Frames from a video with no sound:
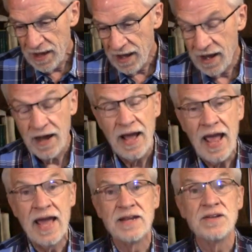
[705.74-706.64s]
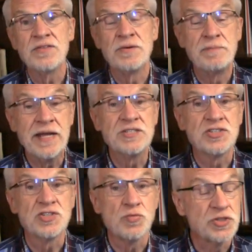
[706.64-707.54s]
And the
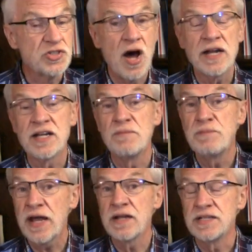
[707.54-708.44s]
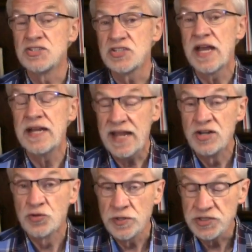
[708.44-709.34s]
basis was not compelling state
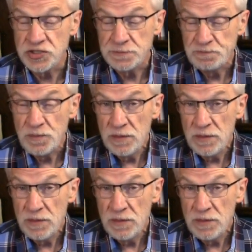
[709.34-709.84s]
interest,